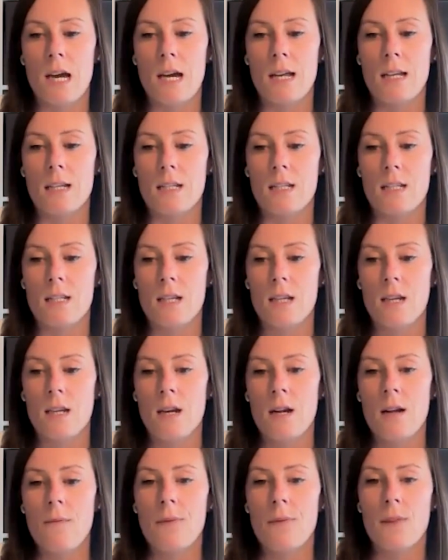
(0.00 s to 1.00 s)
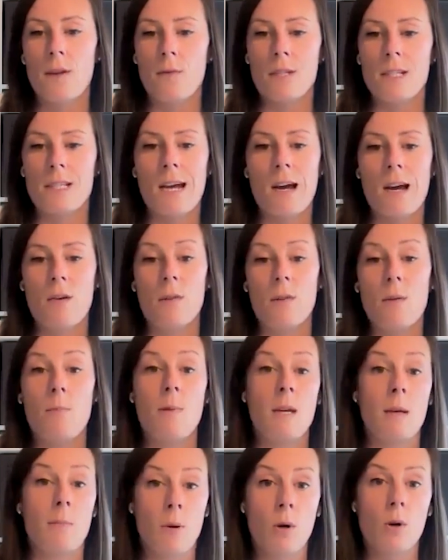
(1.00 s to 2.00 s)
And there is now the
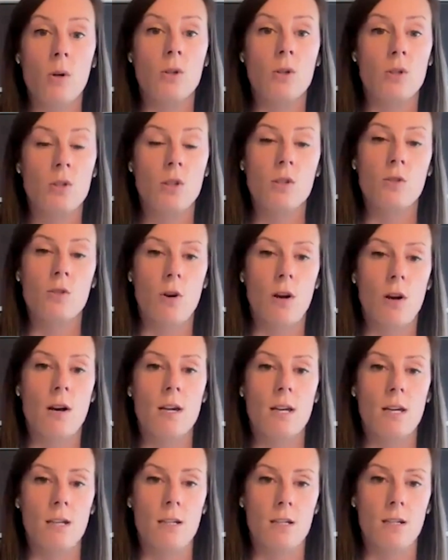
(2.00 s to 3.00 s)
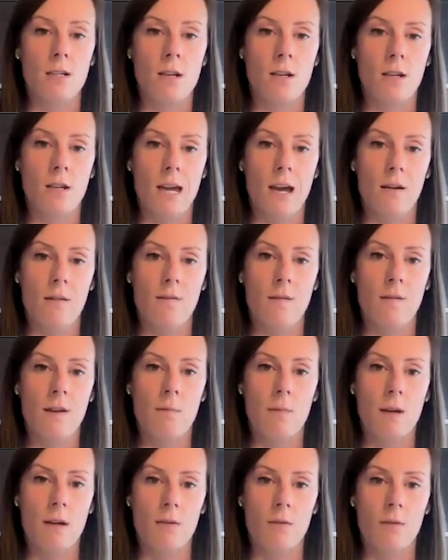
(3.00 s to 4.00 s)
big push to try and get a
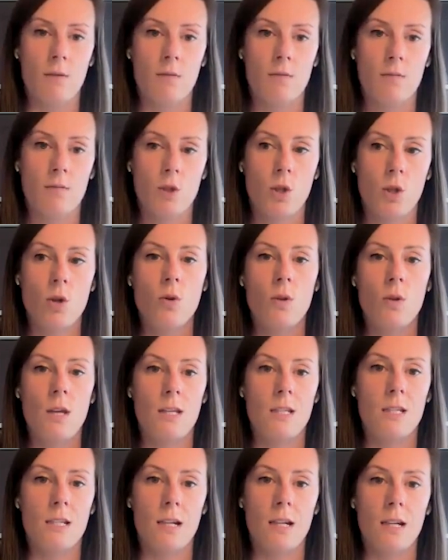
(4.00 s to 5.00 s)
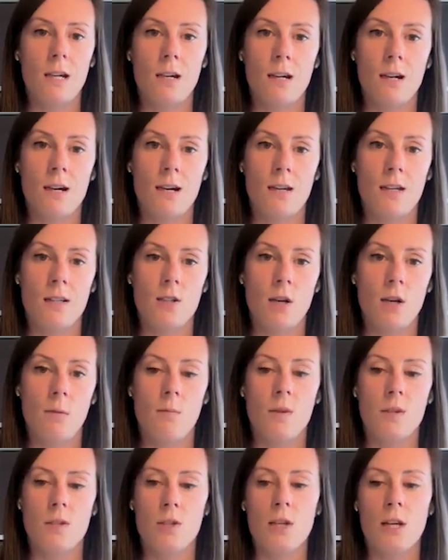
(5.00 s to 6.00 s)
female to these kind of higher
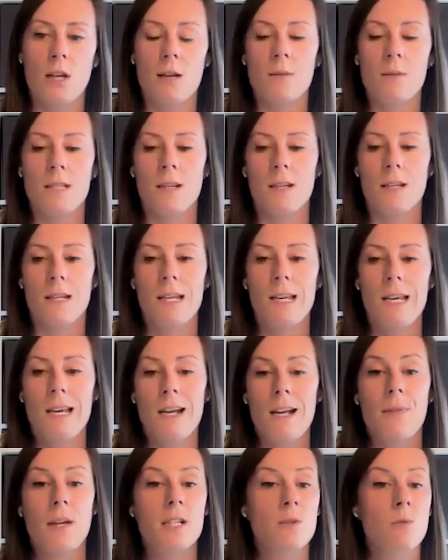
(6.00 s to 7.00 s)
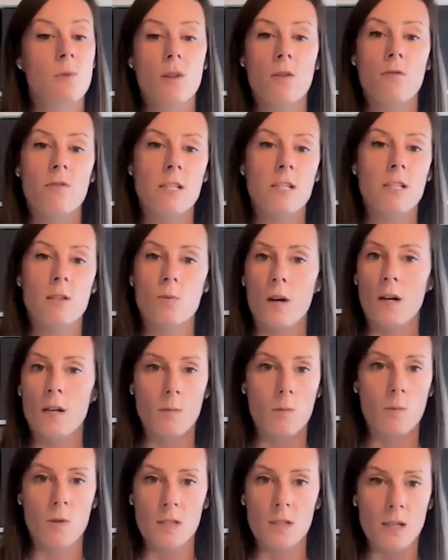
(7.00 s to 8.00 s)
championships. And that's one of the reasons why
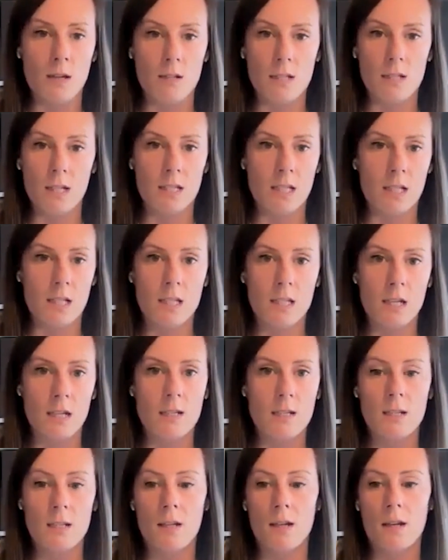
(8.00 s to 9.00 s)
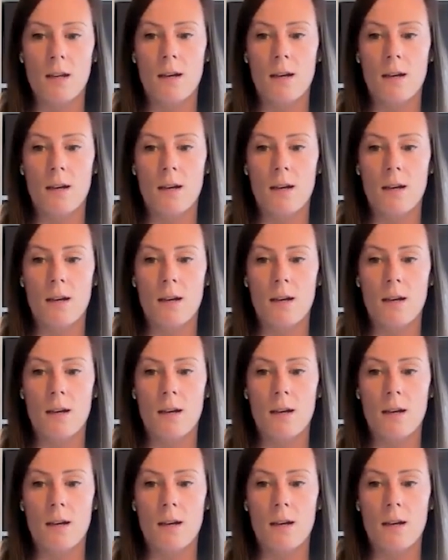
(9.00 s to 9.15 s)
W Series existed.